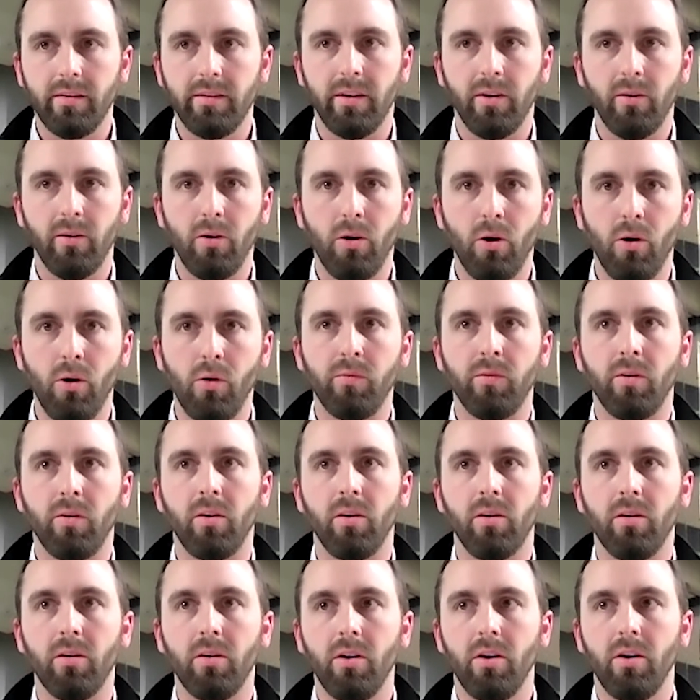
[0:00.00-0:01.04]

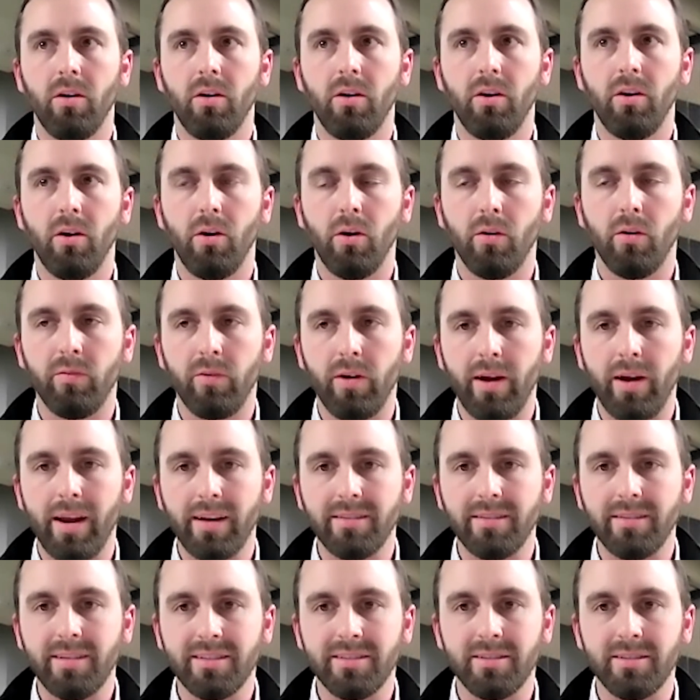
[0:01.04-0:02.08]
over
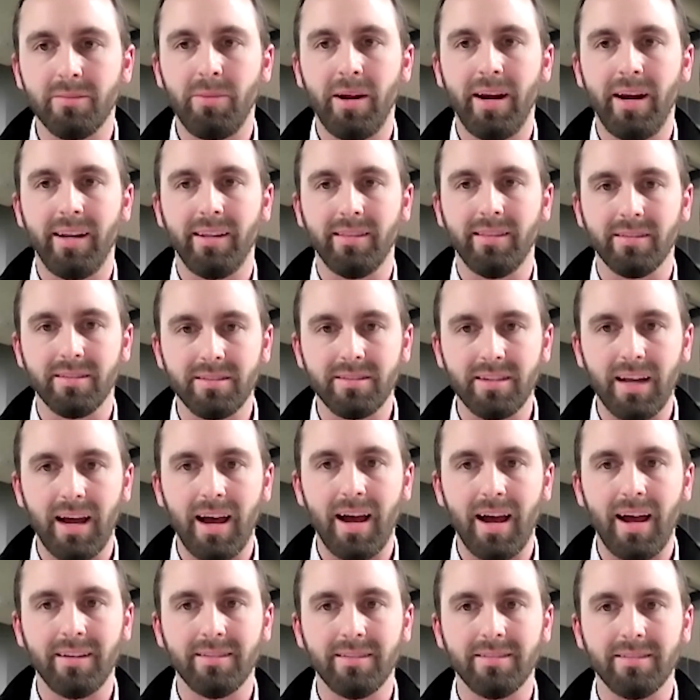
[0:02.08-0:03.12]
anticipating the
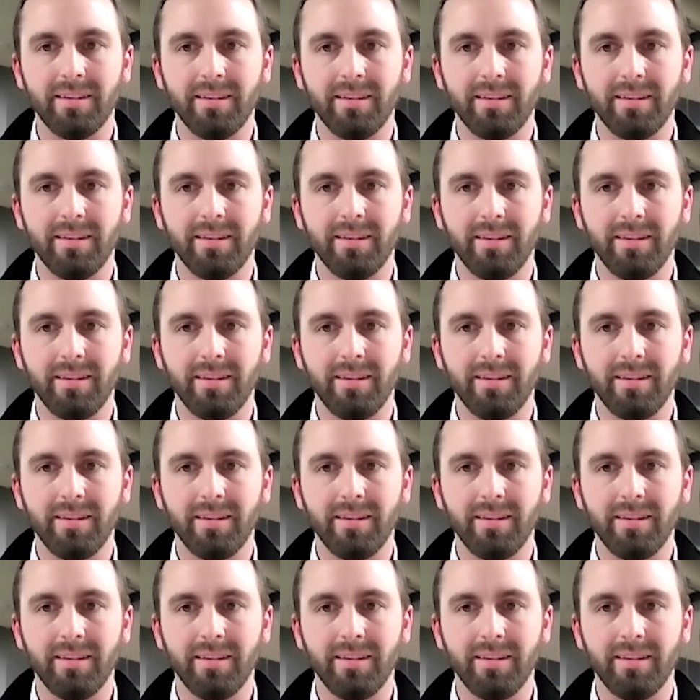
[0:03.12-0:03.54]
size and the